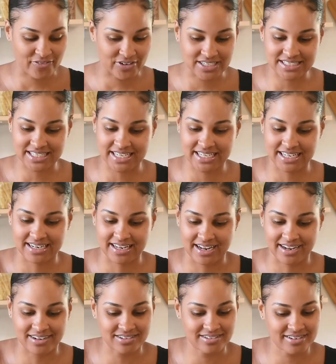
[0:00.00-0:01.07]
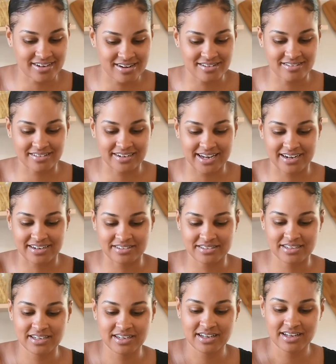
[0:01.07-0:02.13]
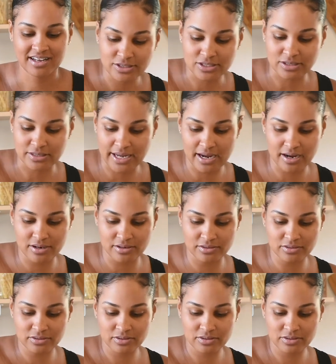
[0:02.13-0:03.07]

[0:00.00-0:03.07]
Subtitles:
for a second, like, hold on now. So now,